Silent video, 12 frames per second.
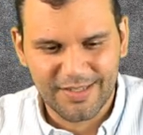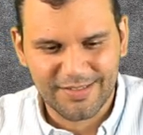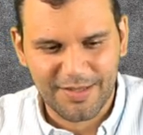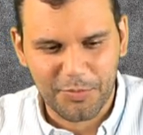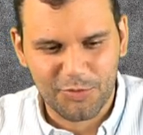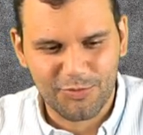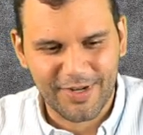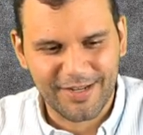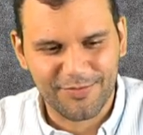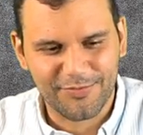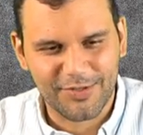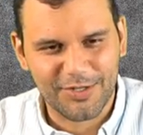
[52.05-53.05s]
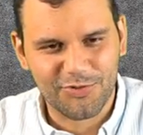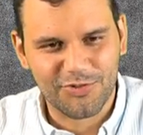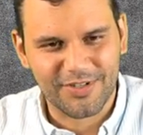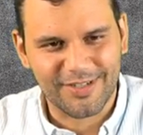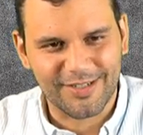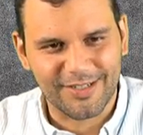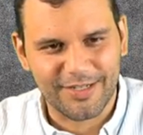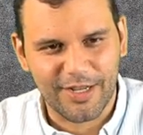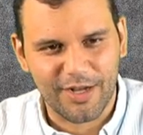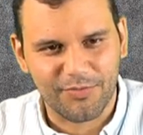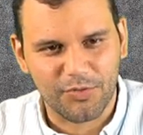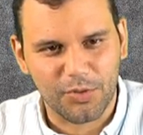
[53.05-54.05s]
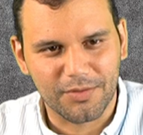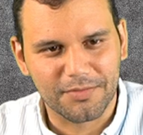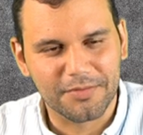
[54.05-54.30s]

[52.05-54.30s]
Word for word: So I've been trying to finish a novel.